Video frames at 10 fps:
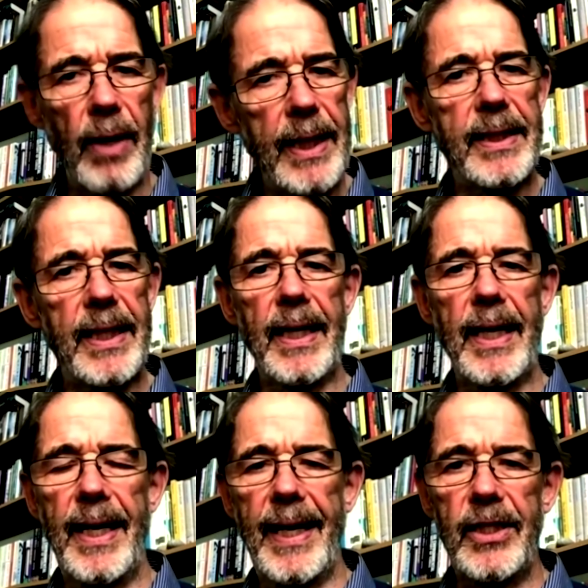
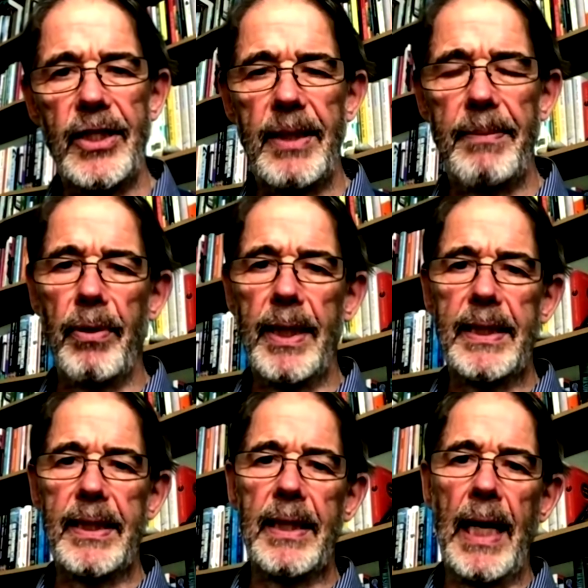Rising energy
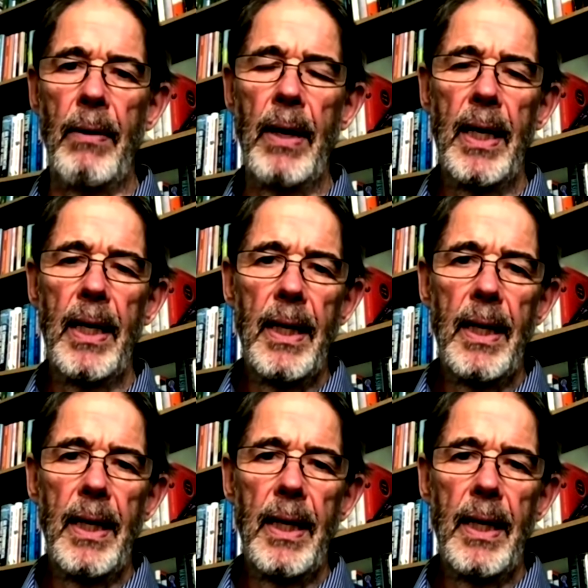prices now